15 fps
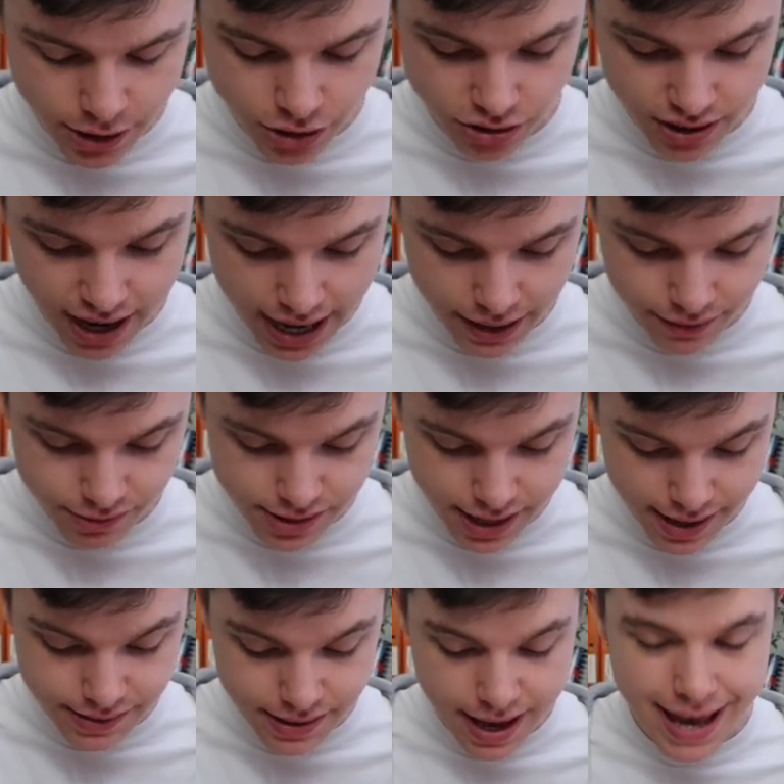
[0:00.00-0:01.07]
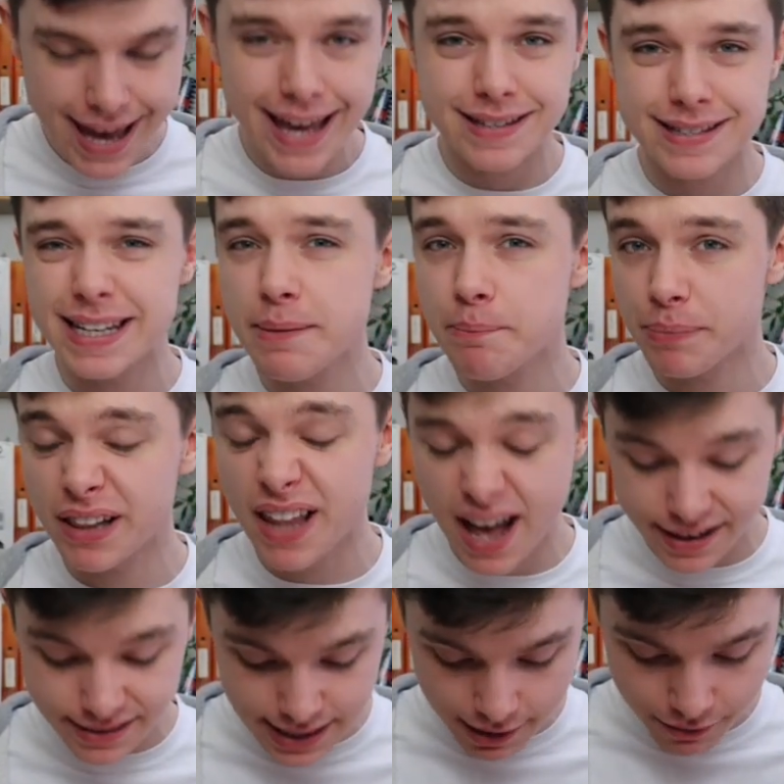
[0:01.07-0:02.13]
just kind of says, it's an
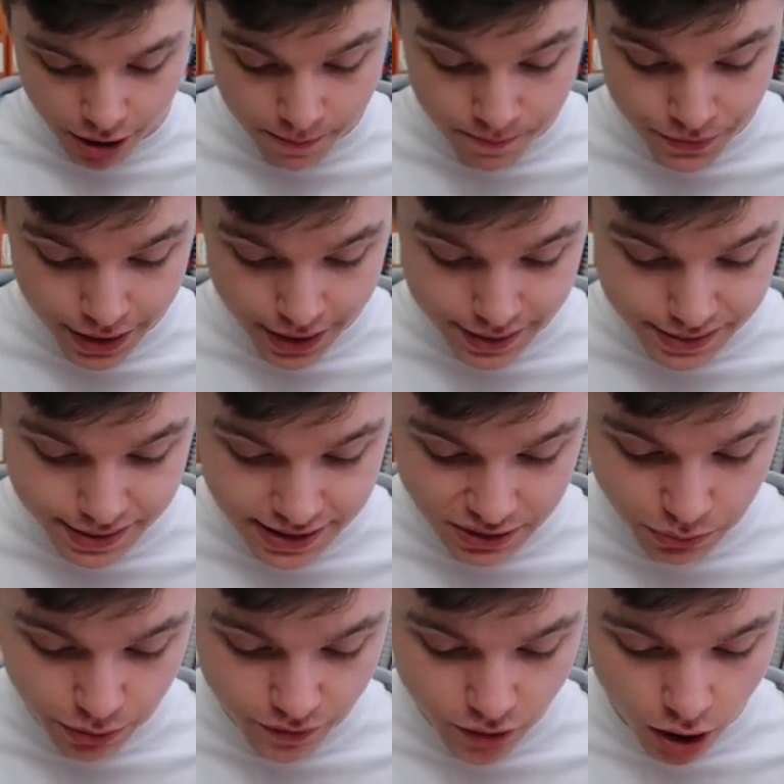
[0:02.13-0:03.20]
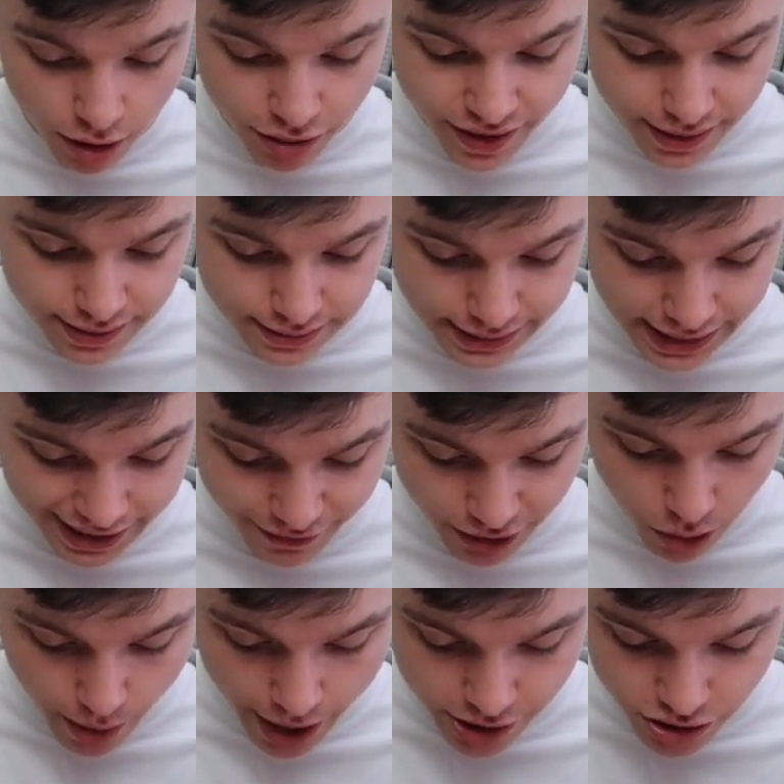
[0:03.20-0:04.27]
implies arrow. It says if we've got this linear
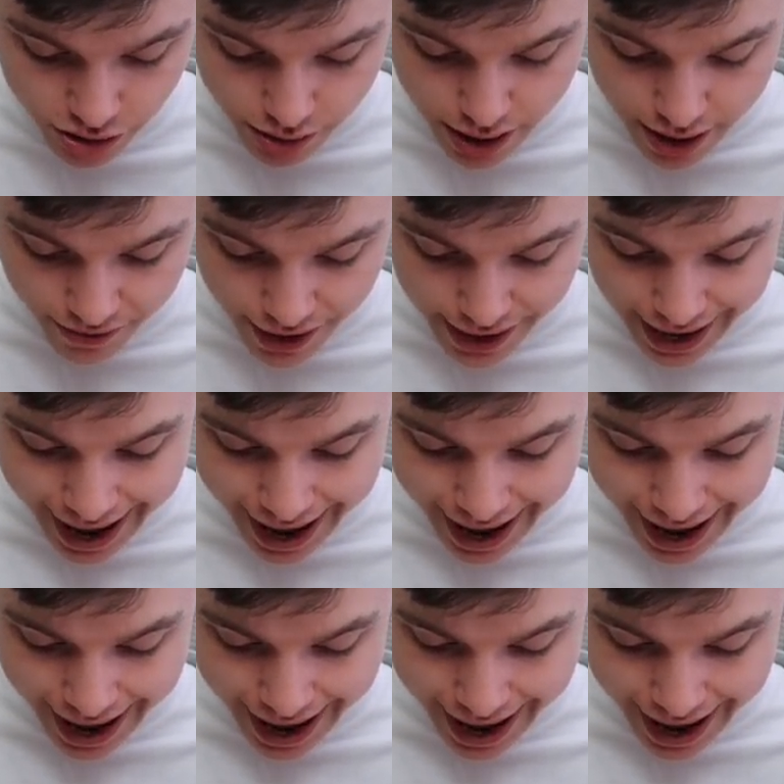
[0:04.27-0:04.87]
equation, then